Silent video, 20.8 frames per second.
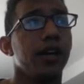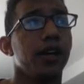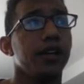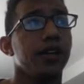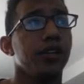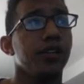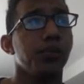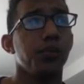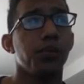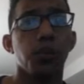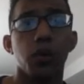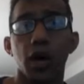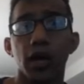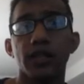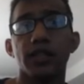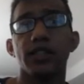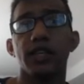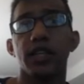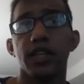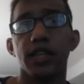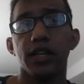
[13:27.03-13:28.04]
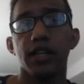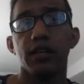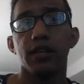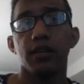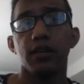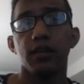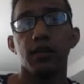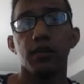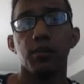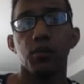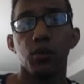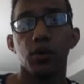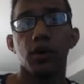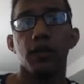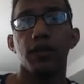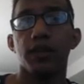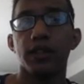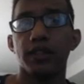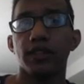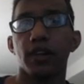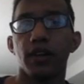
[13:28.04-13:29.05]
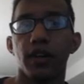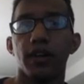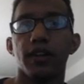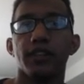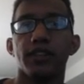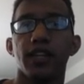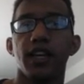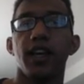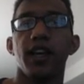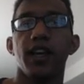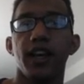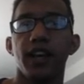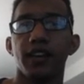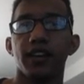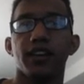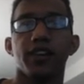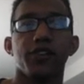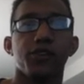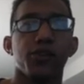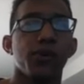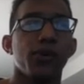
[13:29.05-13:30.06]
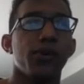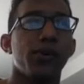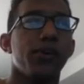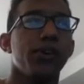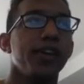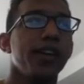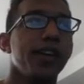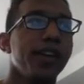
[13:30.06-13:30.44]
You wanted more of these cards in control,